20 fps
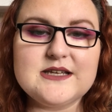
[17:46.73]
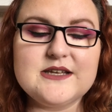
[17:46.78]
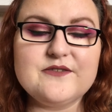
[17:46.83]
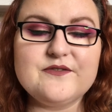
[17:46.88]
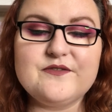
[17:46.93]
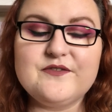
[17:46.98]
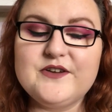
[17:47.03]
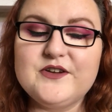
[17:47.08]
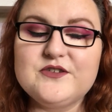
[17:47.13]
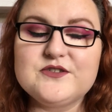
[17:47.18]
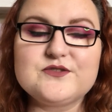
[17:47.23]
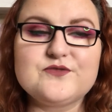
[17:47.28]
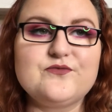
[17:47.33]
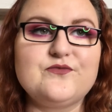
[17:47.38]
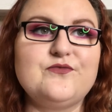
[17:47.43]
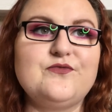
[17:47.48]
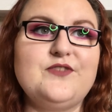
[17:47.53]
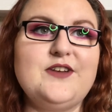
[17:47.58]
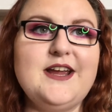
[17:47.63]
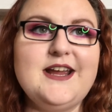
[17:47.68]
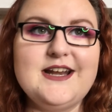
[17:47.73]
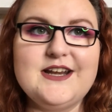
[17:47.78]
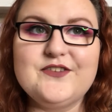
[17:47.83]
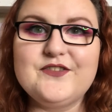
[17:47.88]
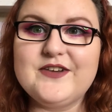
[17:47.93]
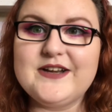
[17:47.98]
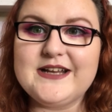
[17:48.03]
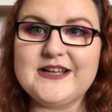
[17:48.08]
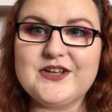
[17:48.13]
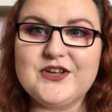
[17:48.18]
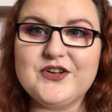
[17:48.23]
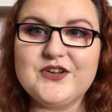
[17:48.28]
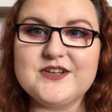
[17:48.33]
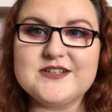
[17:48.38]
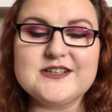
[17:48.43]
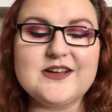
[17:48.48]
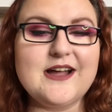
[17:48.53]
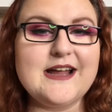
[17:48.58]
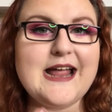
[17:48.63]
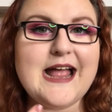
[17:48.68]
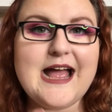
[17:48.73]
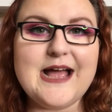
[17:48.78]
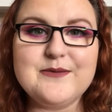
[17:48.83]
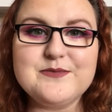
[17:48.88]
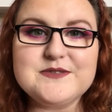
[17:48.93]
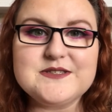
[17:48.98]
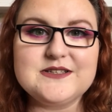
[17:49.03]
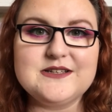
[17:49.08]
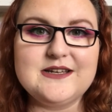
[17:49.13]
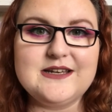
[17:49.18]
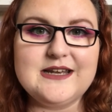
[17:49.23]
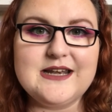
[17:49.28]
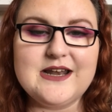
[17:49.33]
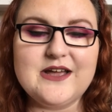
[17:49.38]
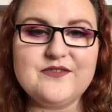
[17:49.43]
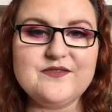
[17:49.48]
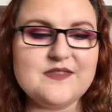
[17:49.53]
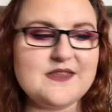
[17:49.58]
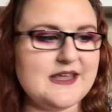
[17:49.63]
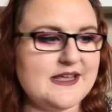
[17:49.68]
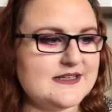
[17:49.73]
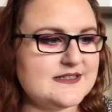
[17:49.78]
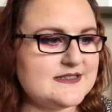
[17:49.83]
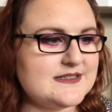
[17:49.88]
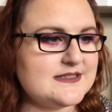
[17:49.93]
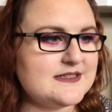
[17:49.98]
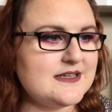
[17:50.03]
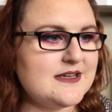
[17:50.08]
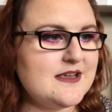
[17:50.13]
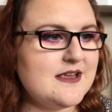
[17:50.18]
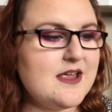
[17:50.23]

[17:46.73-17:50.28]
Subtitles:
It feels really good. I absolutely love this.